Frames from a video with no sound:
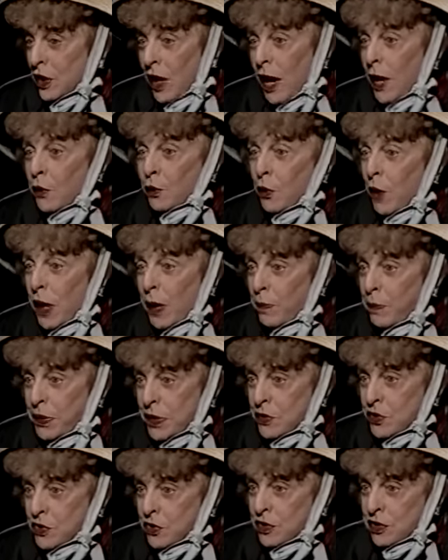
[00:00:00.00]
these gay
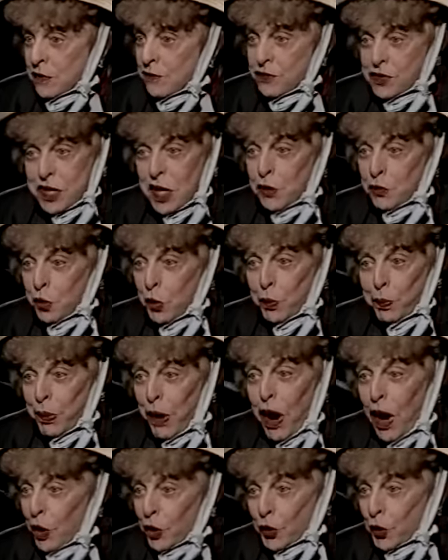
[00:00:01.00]
rapists of
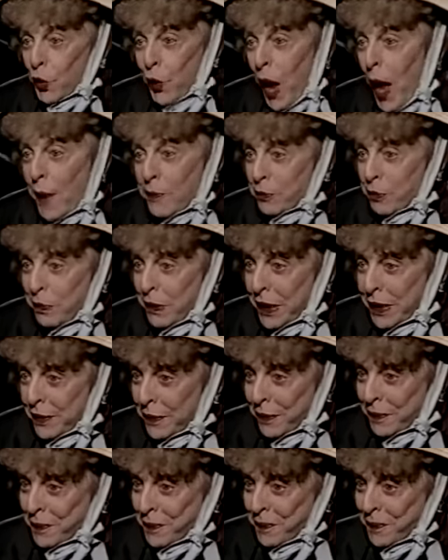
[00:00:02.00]
Central Park grabbed
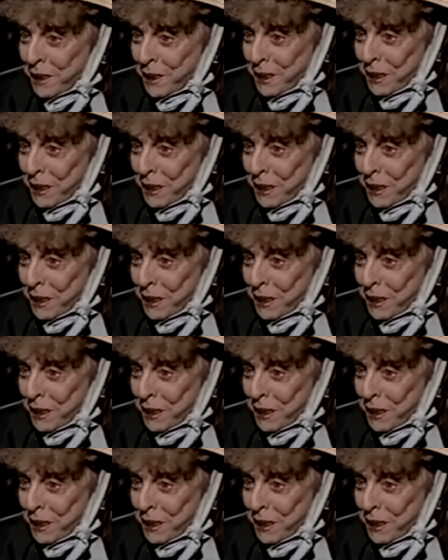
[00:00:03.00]
me.